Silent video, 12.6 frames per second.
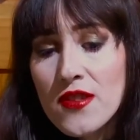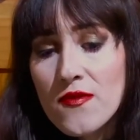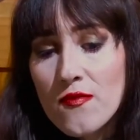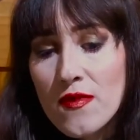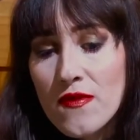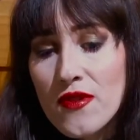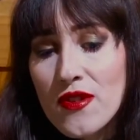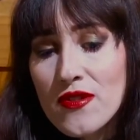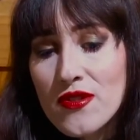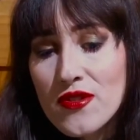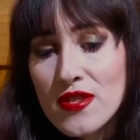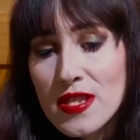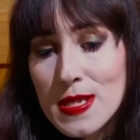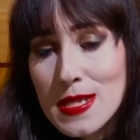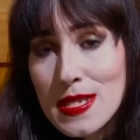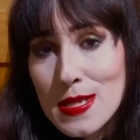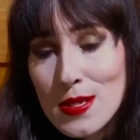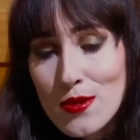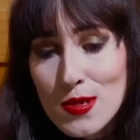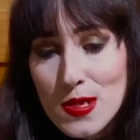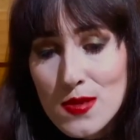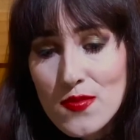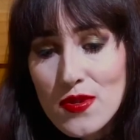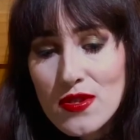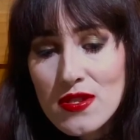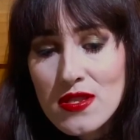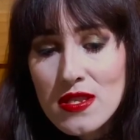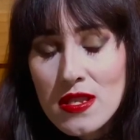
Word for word: with her deceased husband